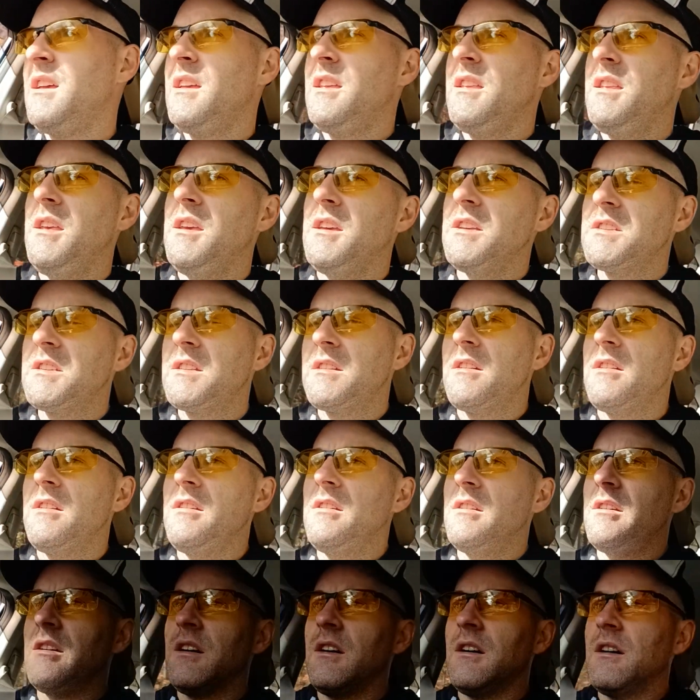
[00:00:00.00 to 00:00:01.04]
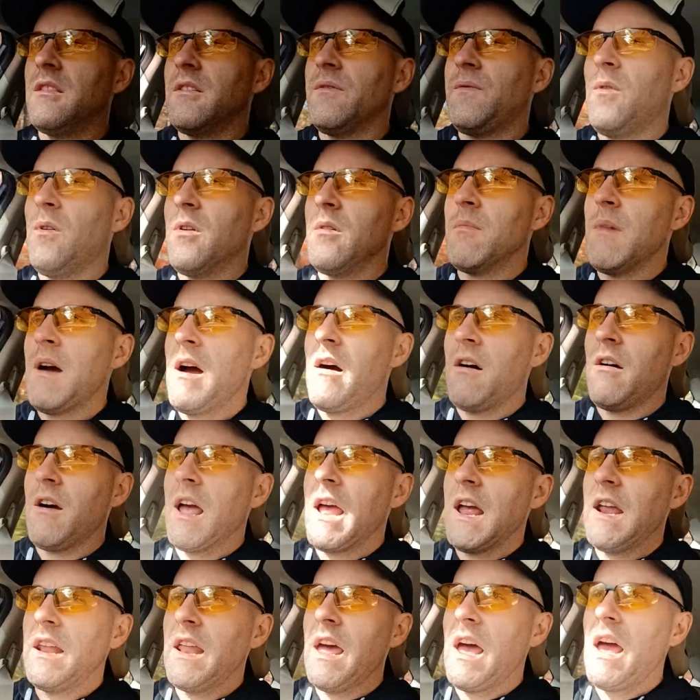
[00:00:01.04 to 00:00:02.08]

Yes, the 4 mile and a